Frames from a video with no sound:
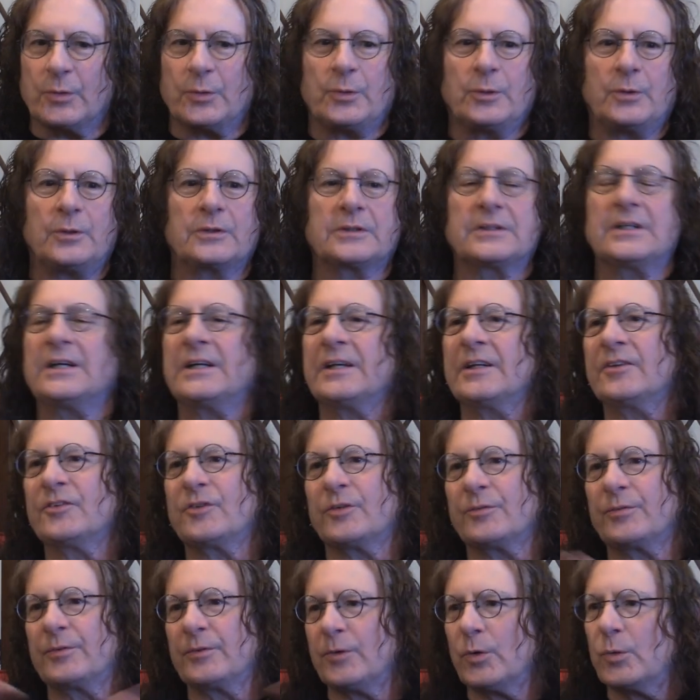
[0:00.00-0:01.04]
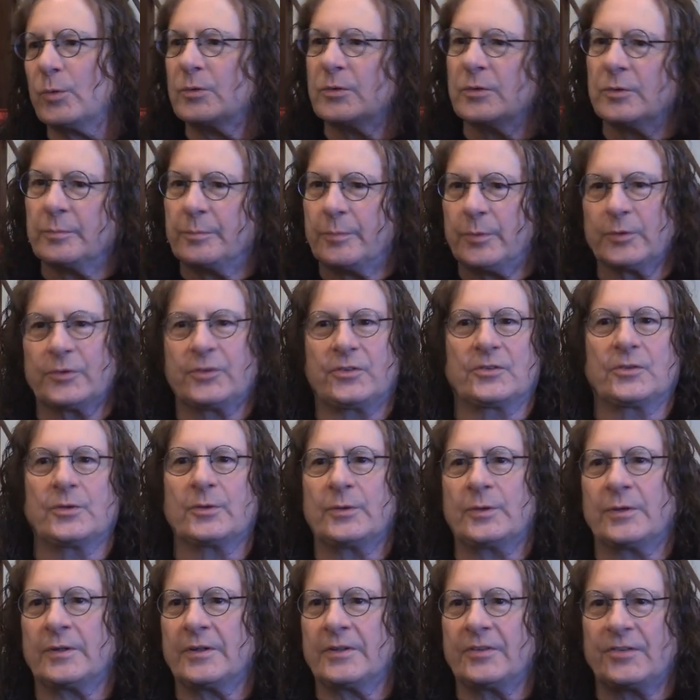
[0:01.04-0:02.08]
all kinds of local
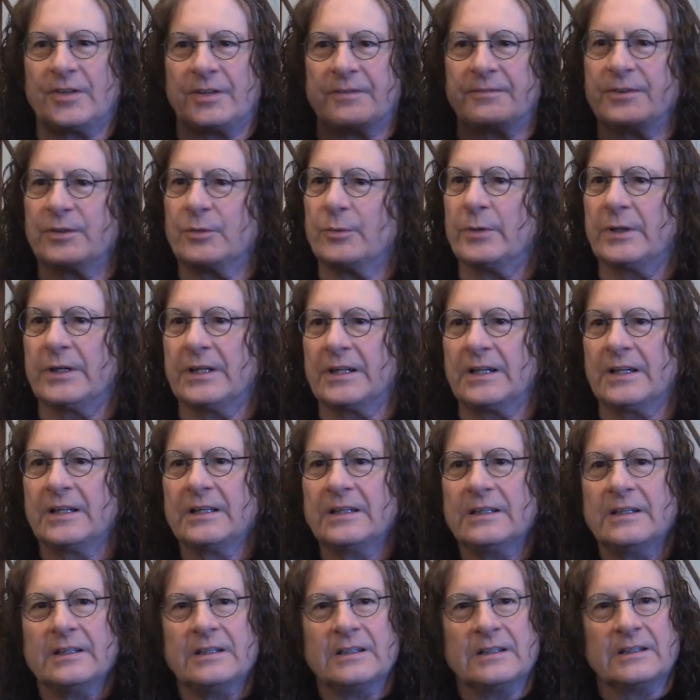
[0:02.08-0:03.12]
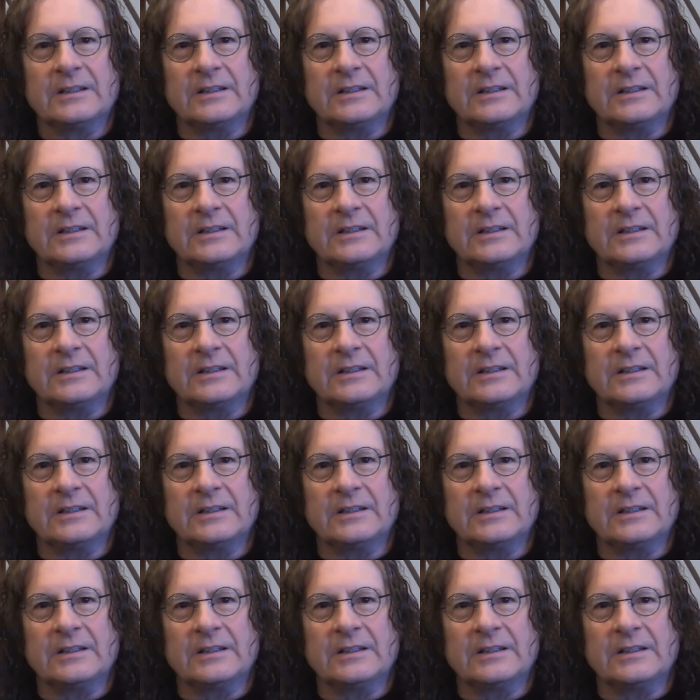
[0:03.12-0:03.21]
bookstores okay. everywhere, yeah.